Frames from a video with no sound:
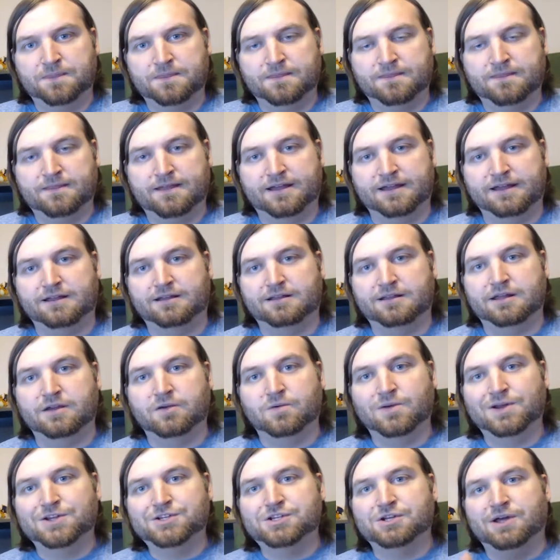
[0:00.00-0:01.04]
Like, the
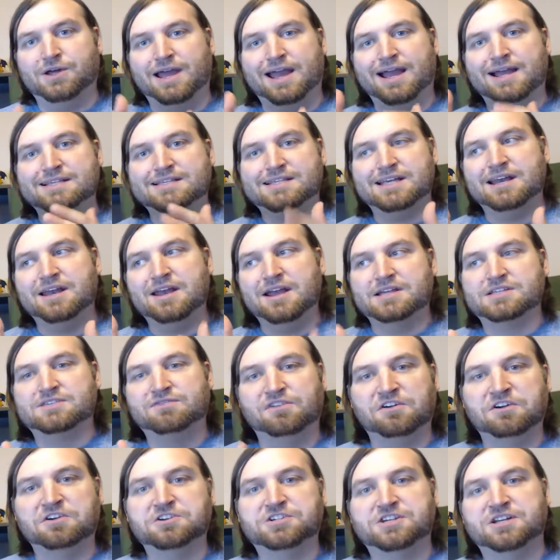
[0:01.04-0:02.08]
original SNES
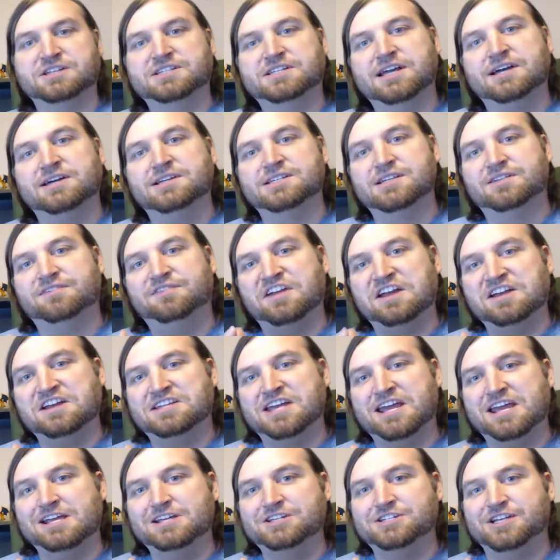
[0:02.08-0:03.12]
version of Tales of
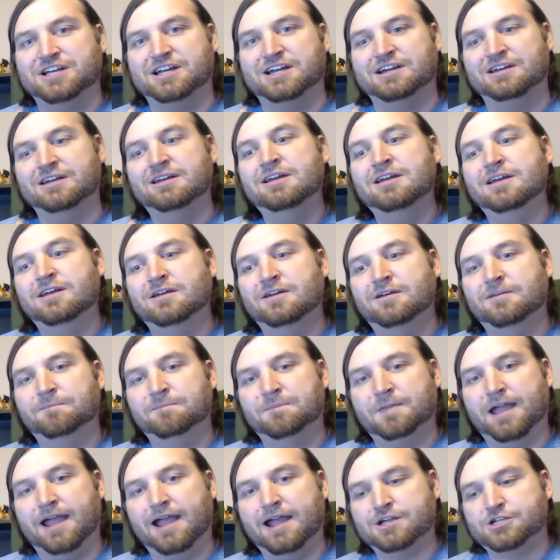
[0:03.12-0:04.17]
Fantasia
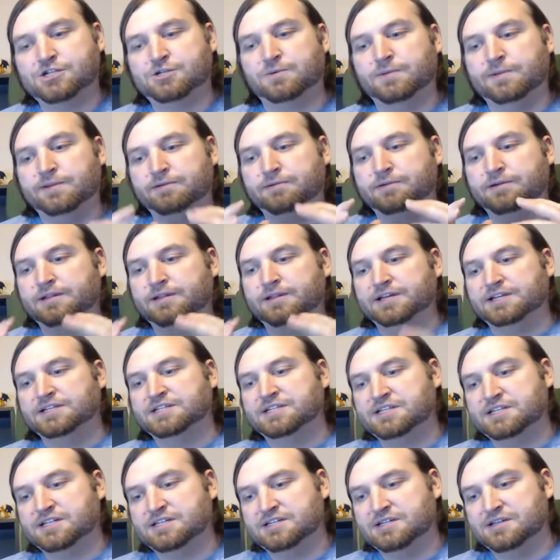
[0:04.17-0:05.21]
actually
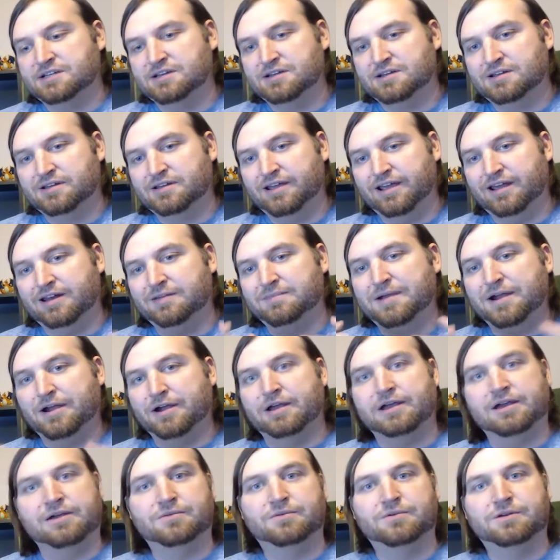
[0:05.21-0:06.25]
released in
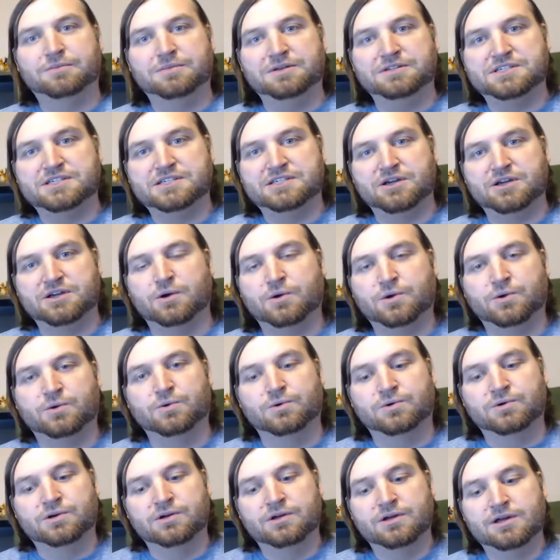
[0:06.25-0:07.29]
America would have been so
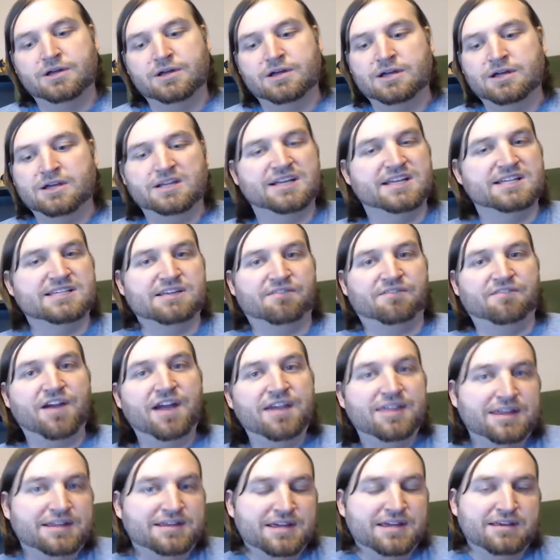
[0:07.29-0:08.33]
cool. Because it
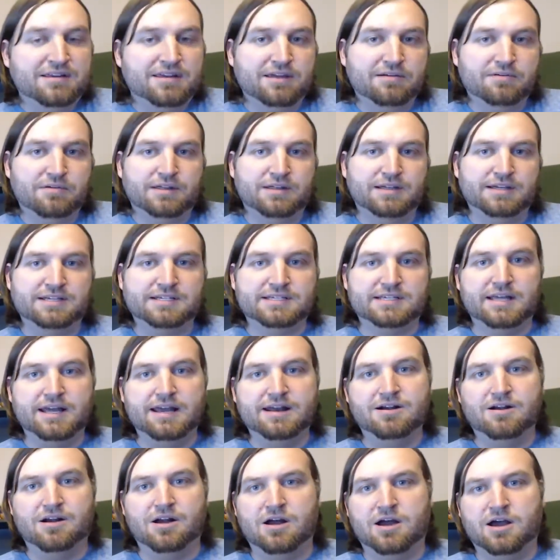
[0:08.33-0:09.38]
finally did get released
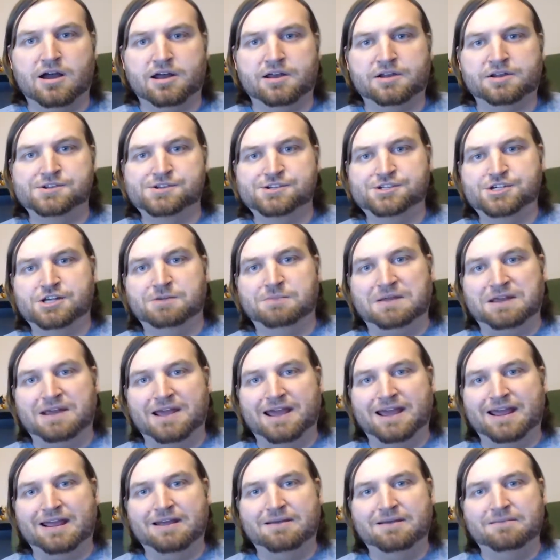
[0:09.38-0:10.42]
later on
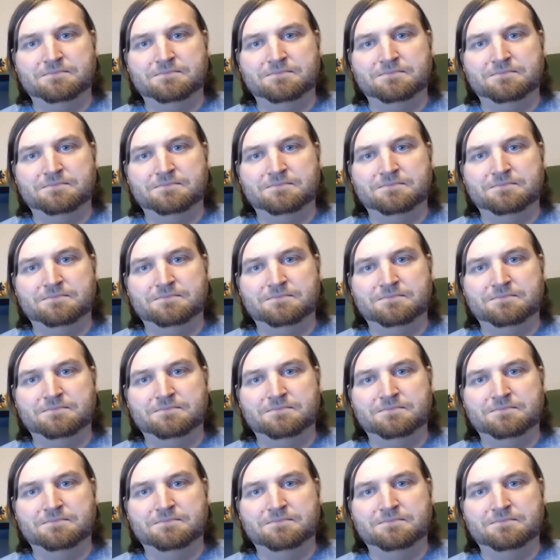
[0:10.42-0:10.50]
GBA,